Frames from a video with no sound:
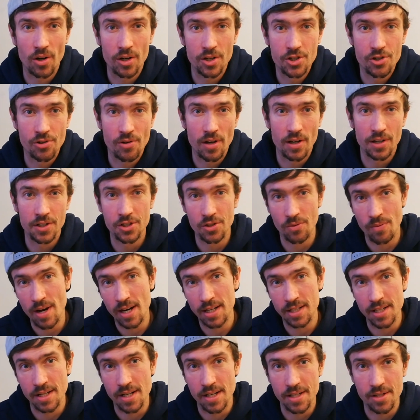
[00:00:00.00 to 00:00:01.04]
card draw
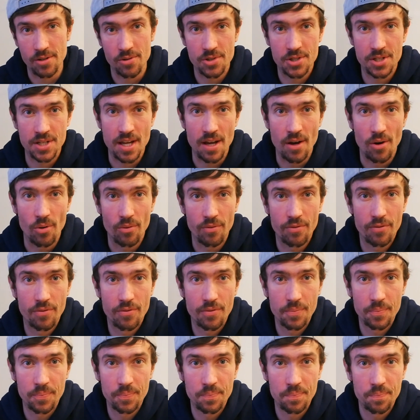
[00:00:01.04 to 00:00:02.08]
directed at
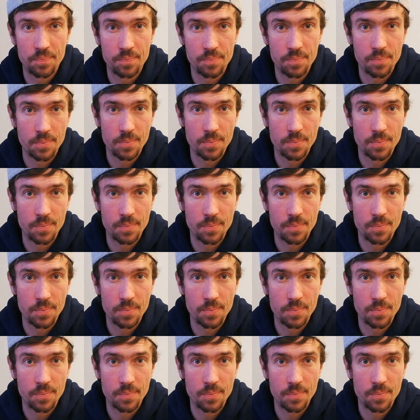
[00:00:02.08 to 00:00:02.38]
yourself.